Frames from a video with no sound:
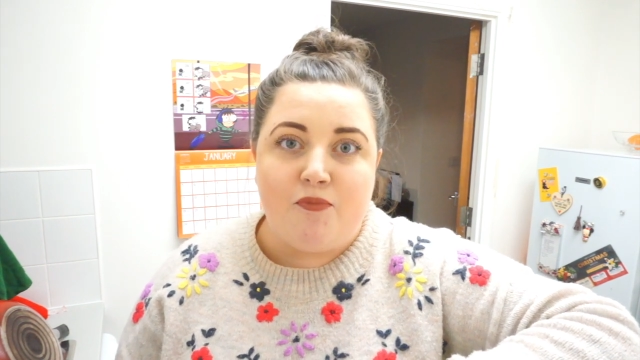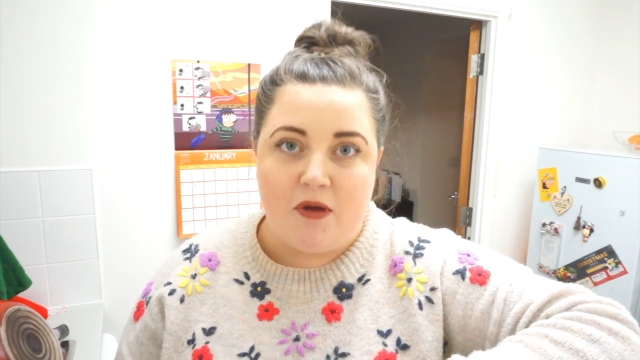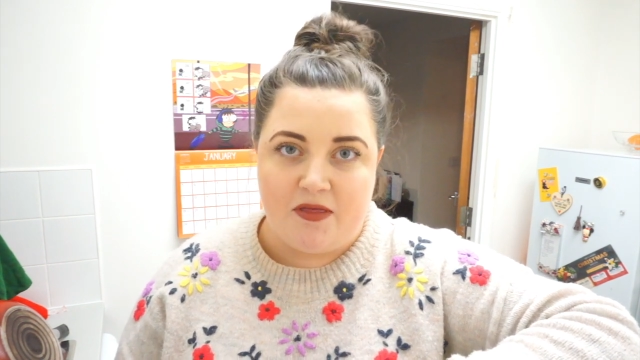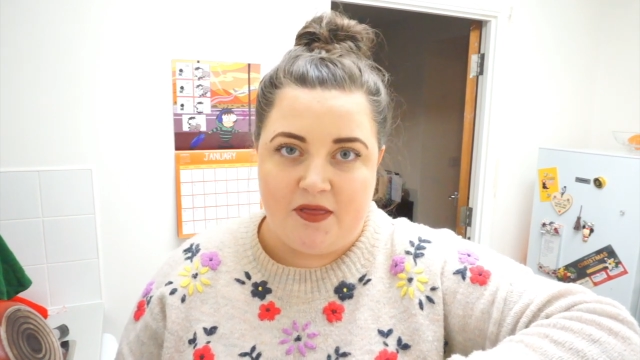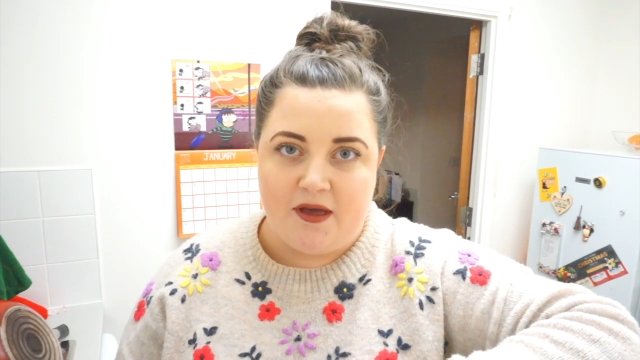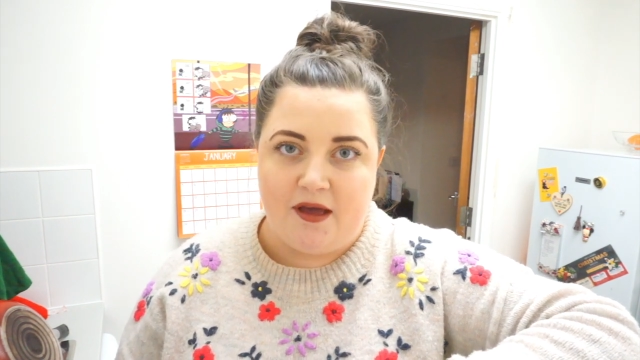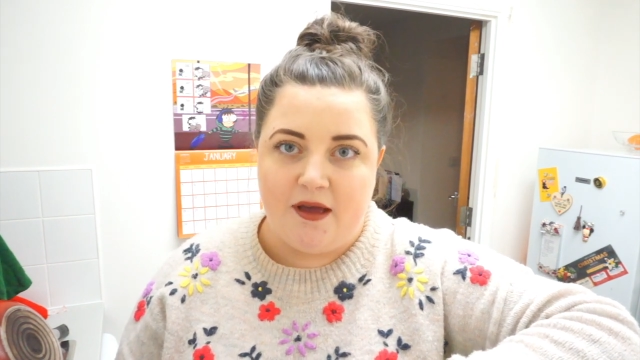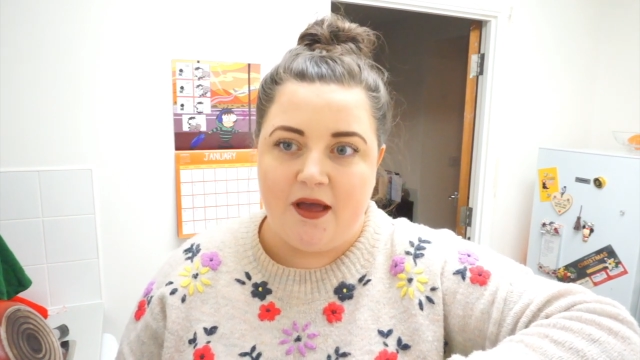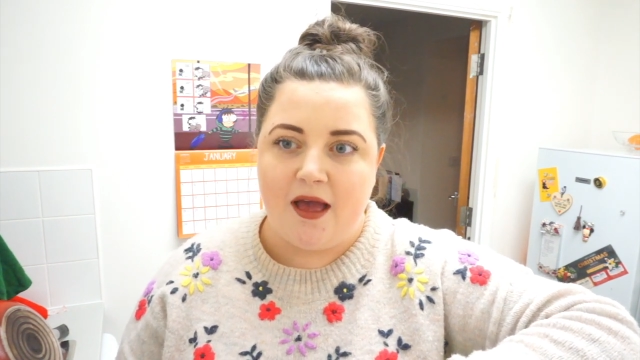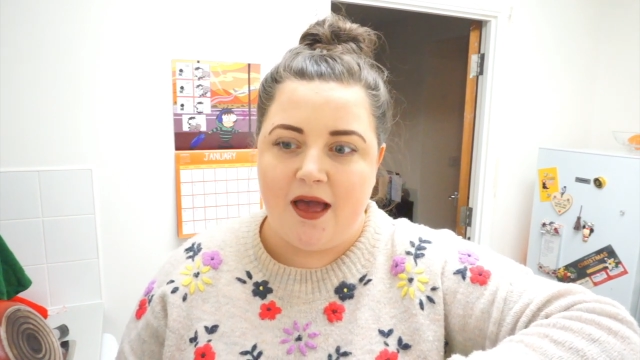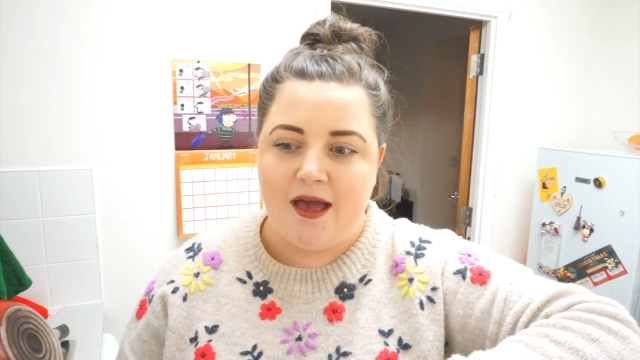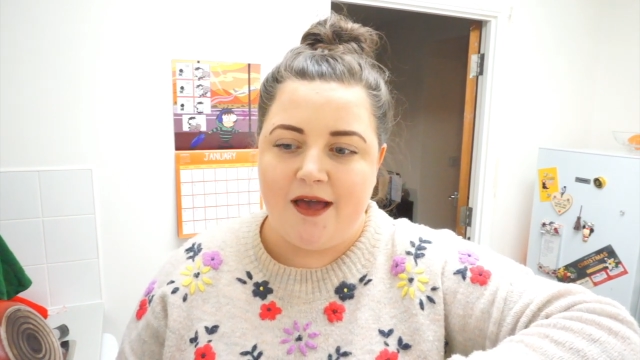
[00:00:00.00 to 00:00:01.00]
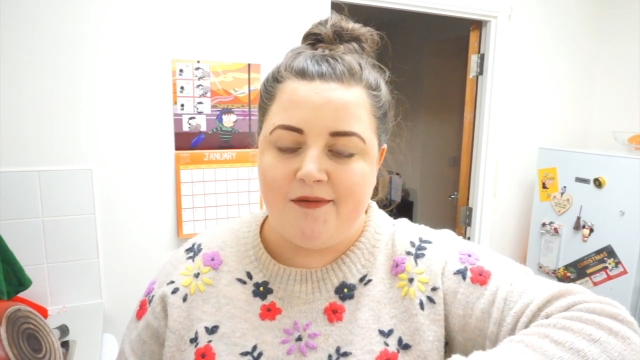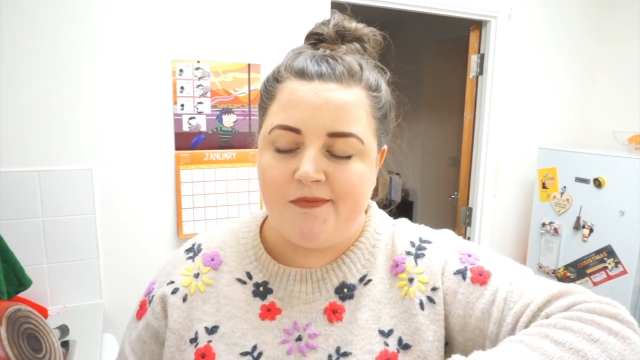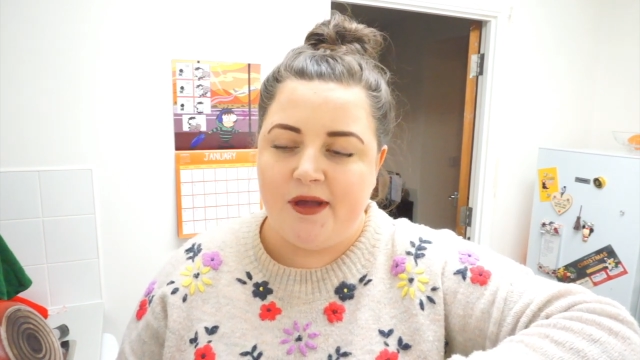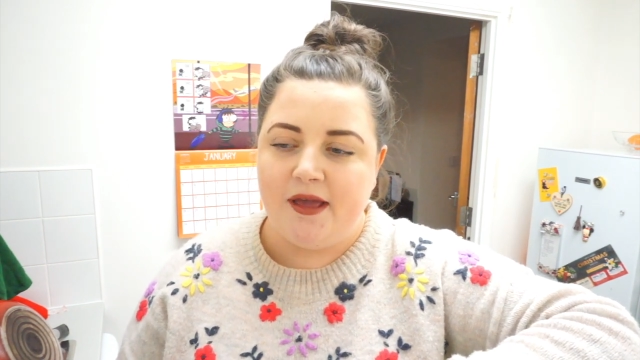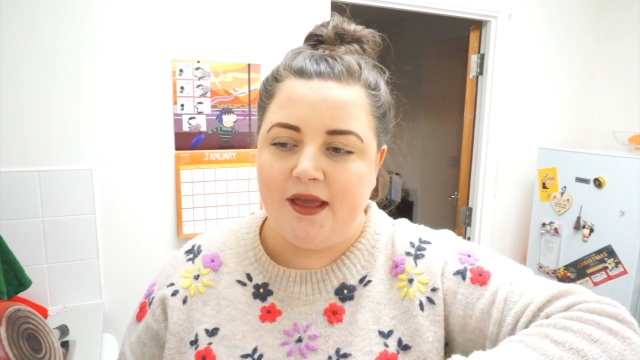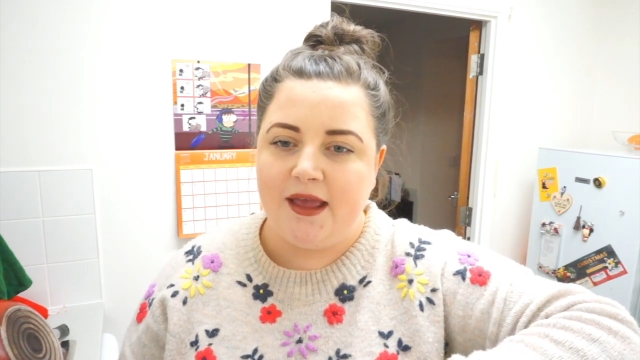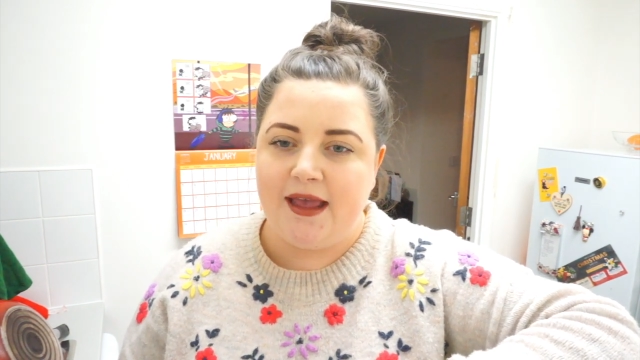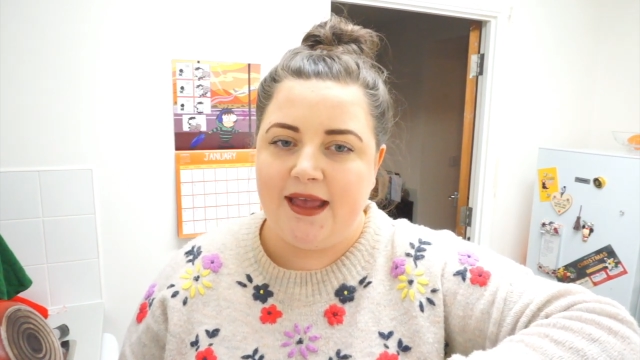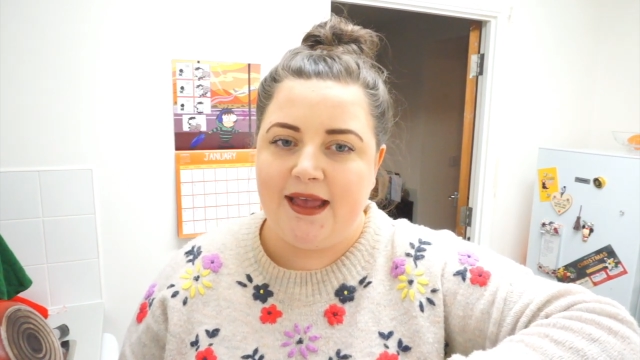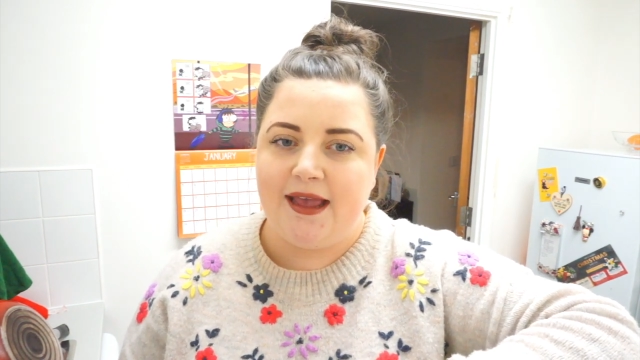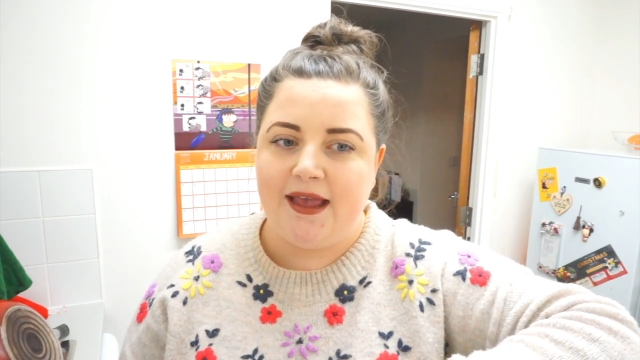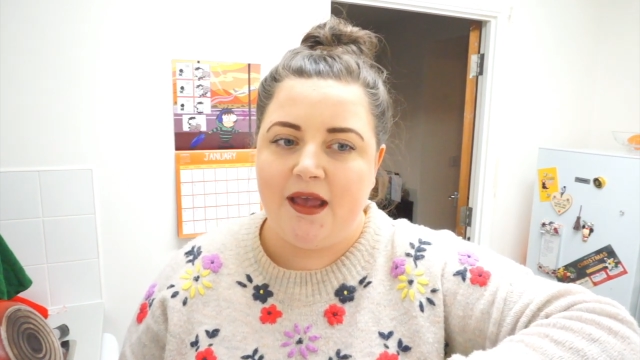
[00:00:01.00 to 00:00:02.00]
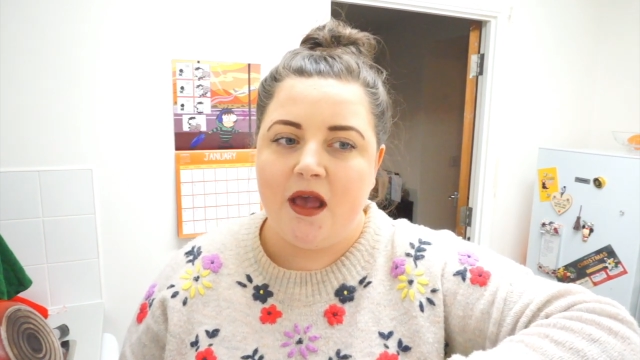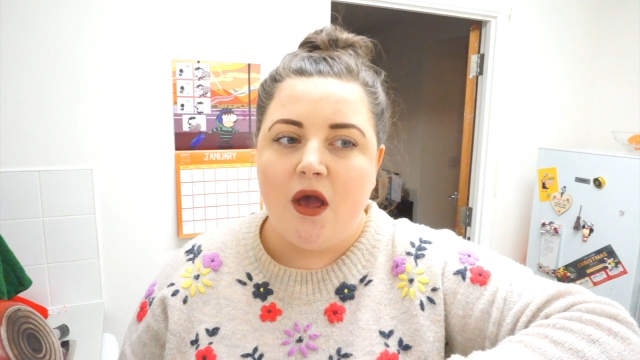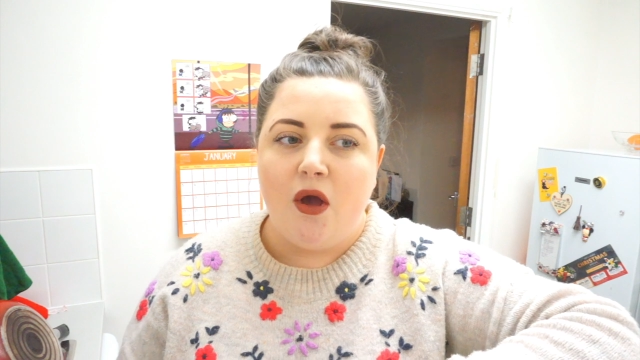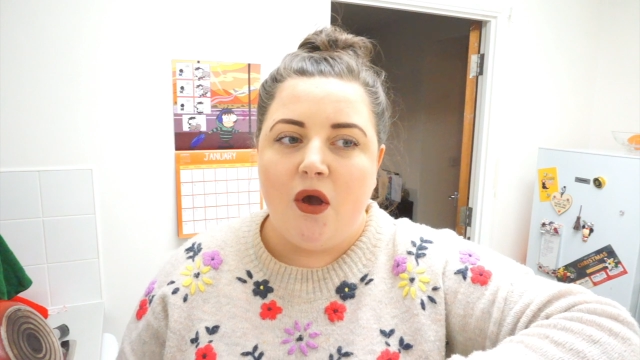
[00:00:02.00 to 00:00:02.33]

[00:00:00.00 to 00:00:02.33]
brother um, he